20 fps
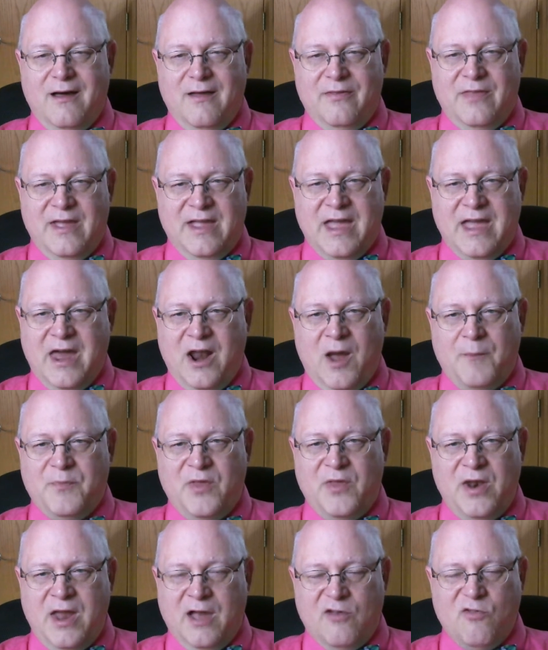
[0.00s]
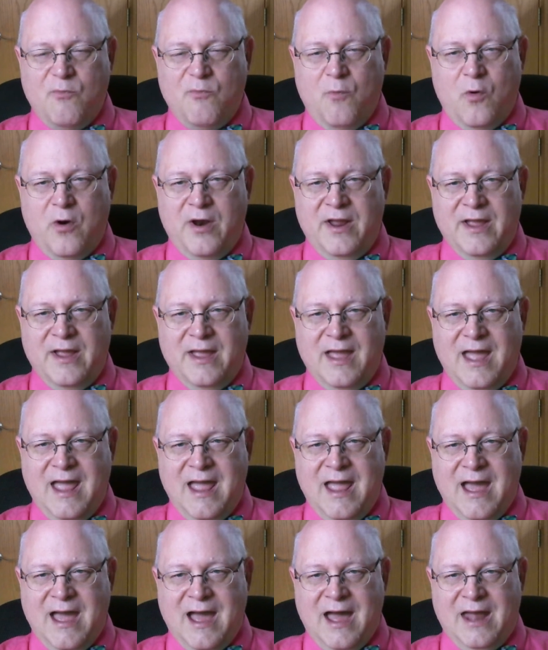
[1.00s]
they get up the next morning
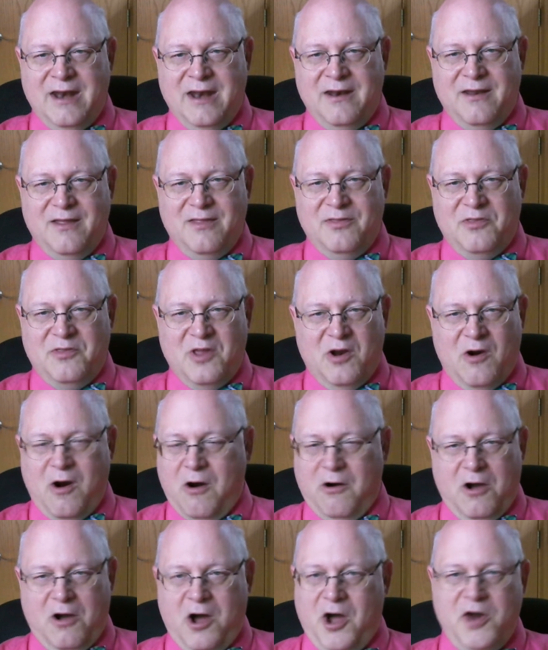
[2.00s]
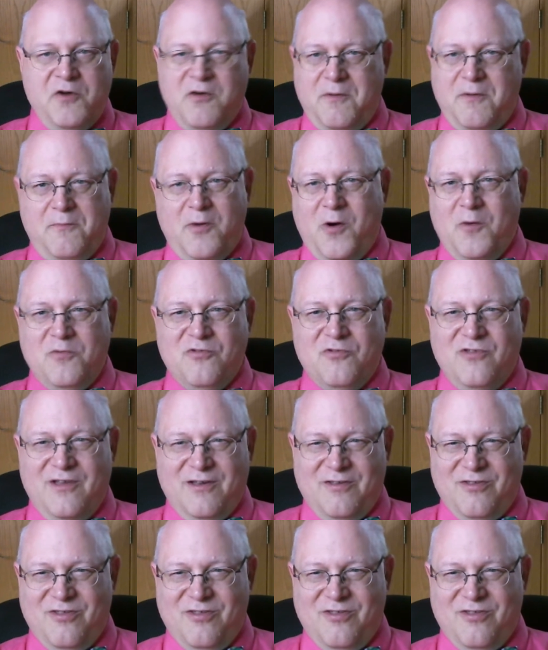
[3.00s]
and there are 100 postings.